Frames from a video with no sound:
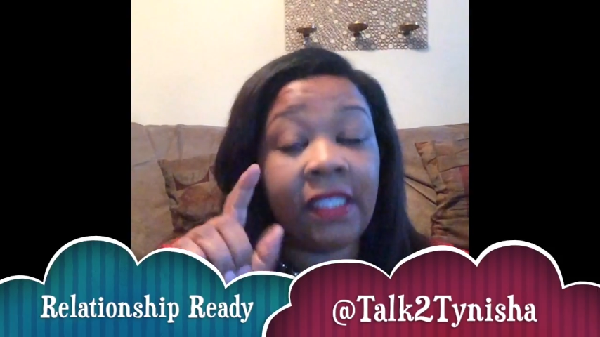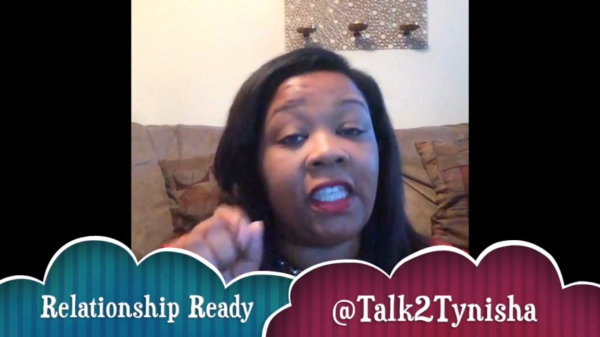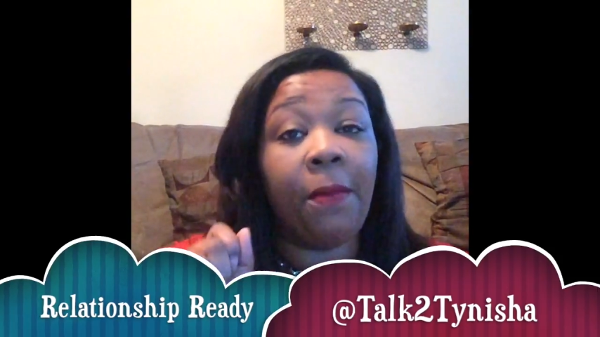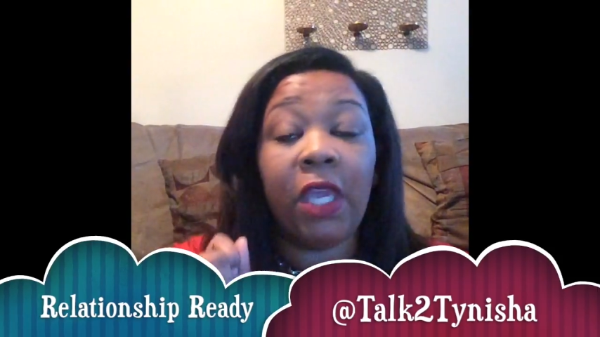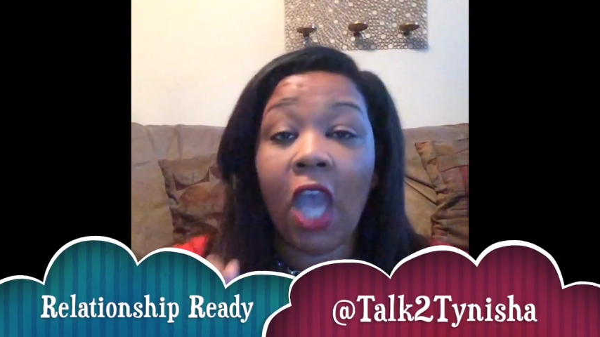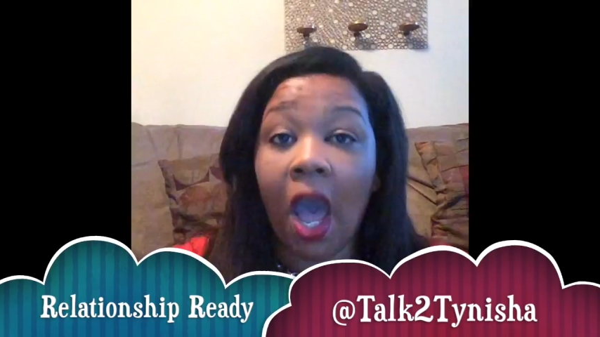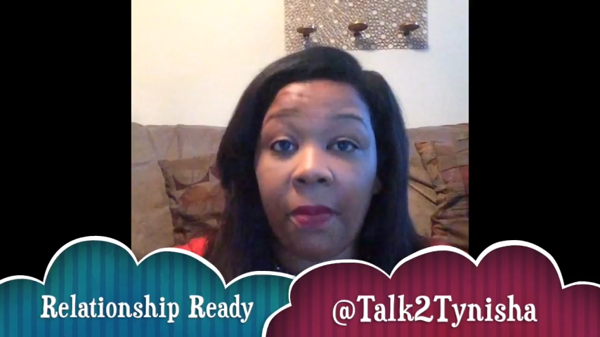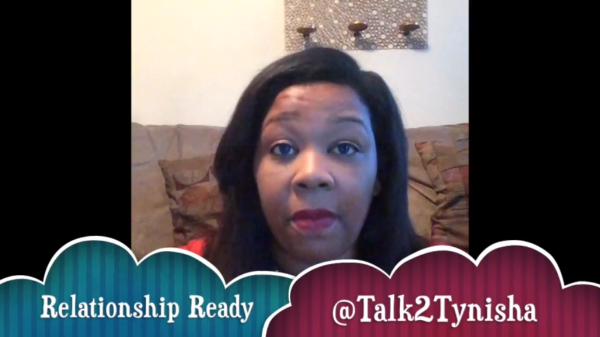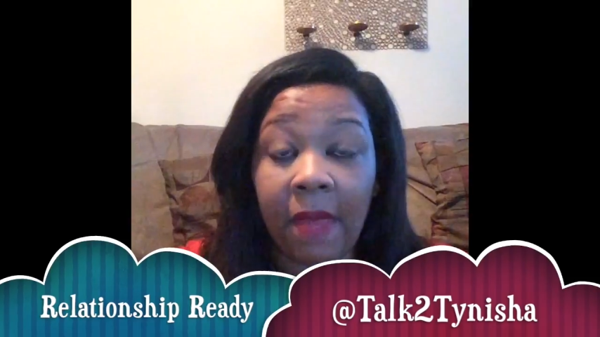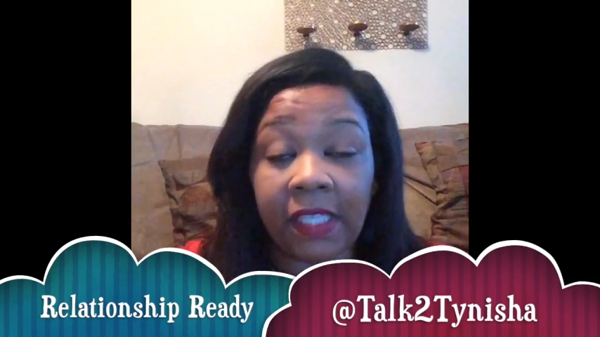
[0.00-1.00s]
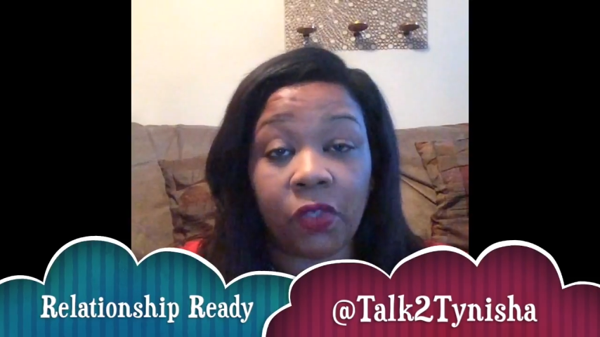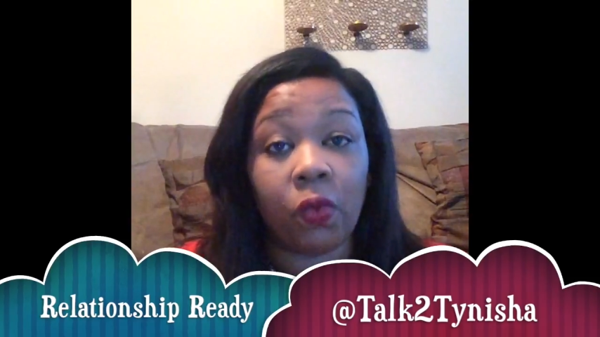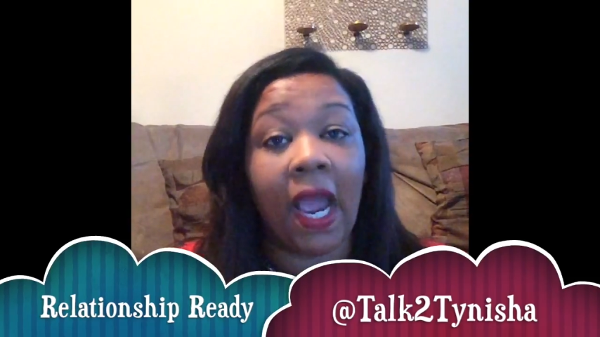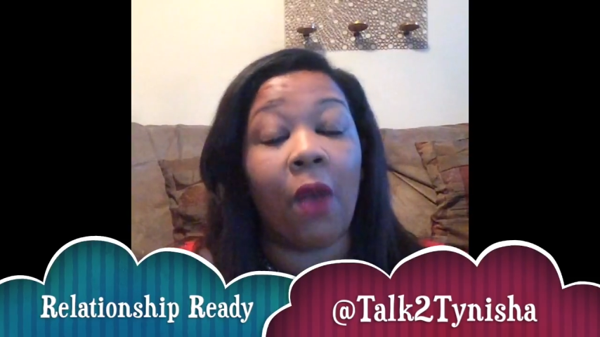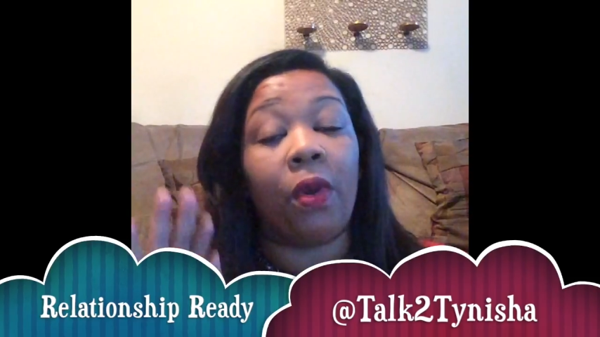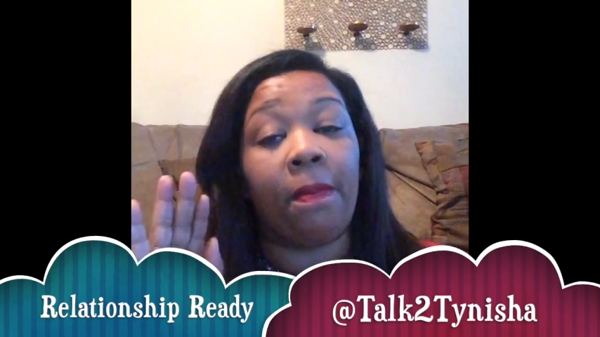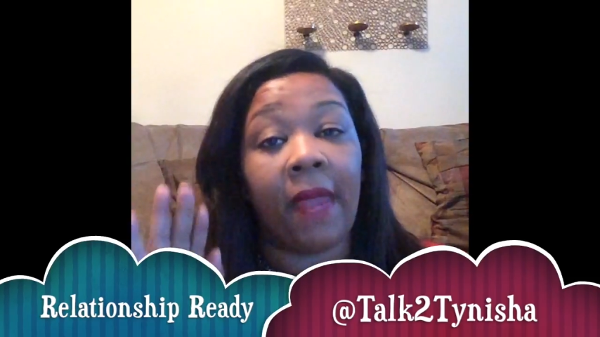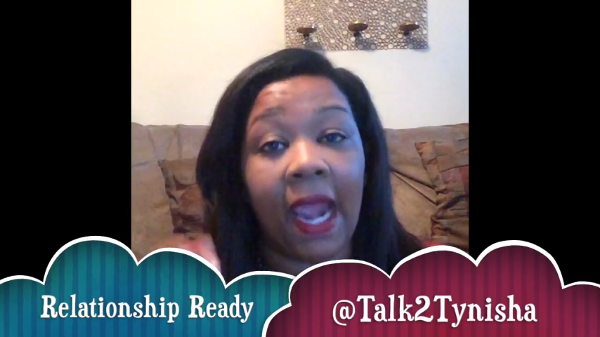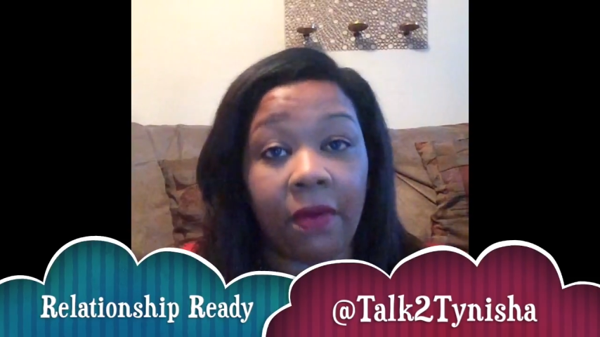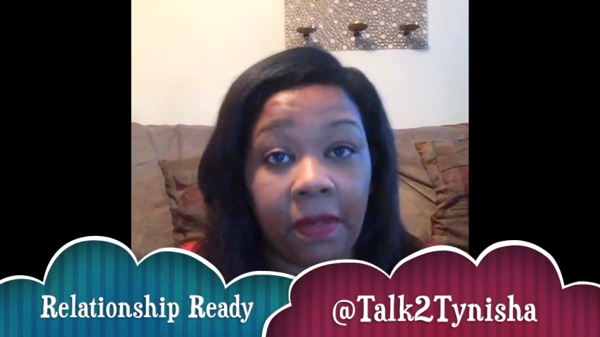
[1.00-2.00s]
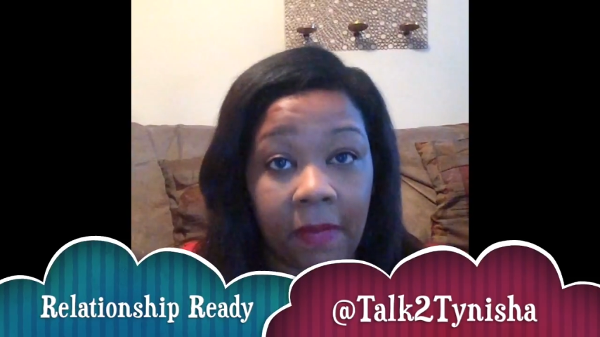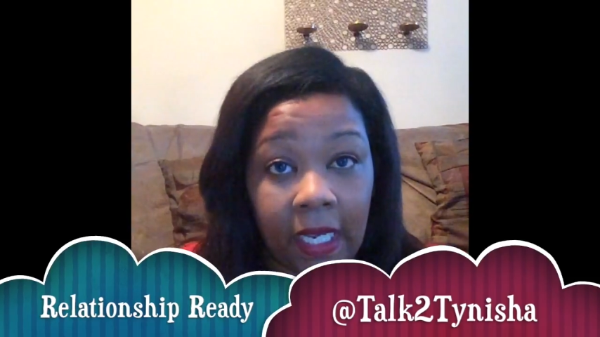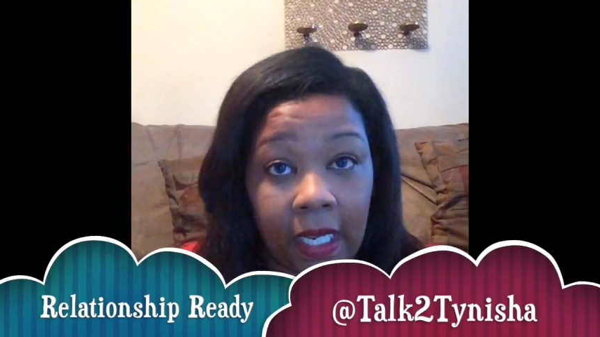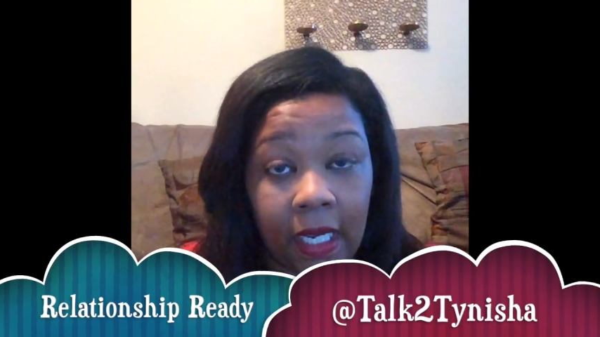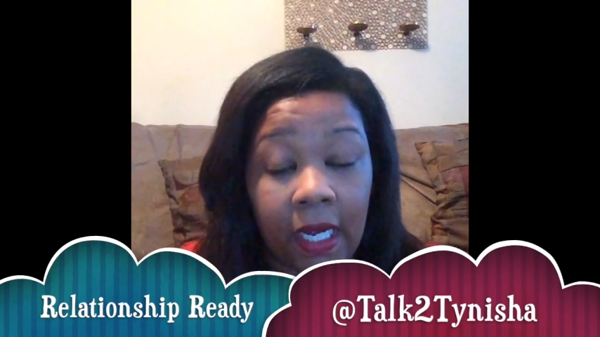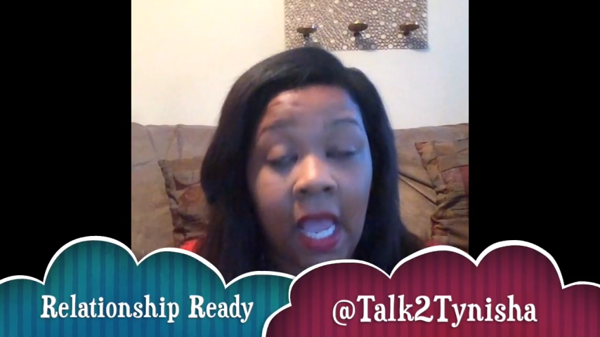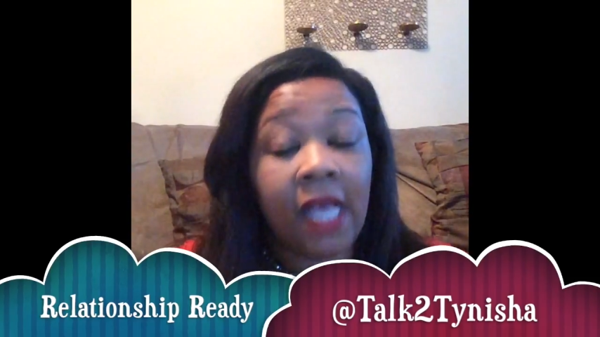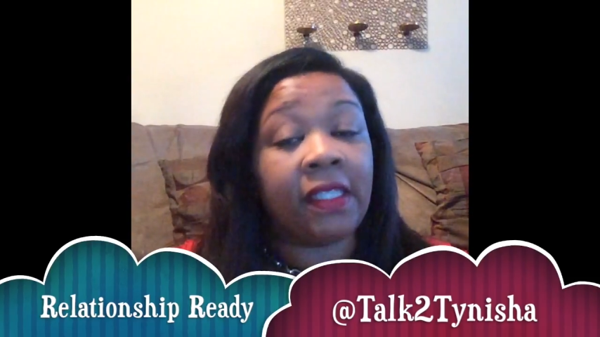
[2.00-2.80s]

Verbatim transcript: Some of y'all been messing around with married men.